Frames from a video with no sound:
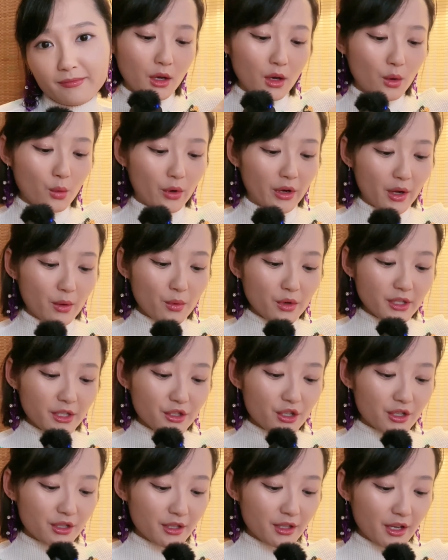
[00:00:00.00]
When I was
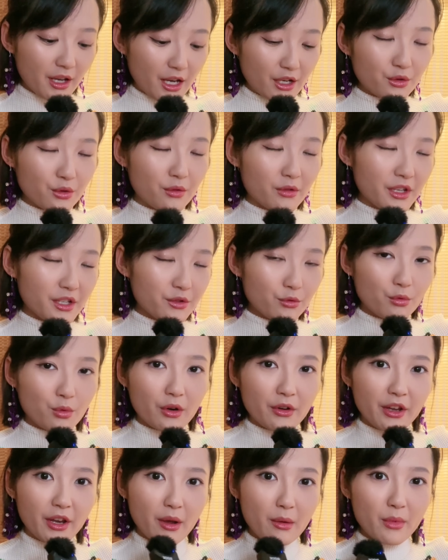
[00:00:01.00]
just casually
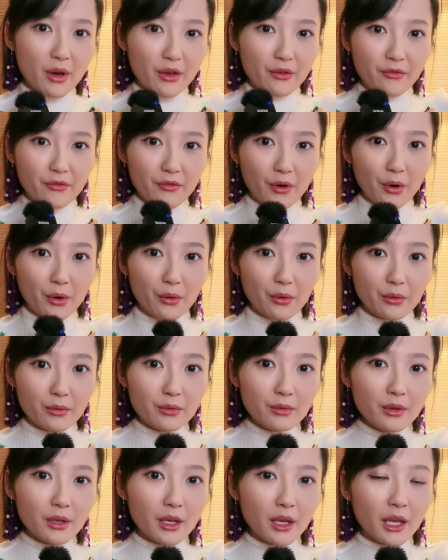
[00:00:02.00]
scrolling on my
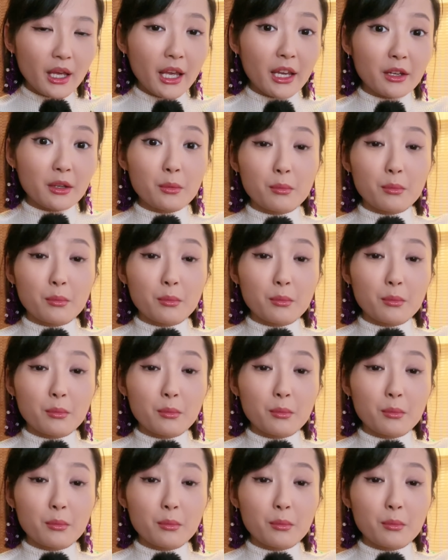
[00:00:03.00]
phone, and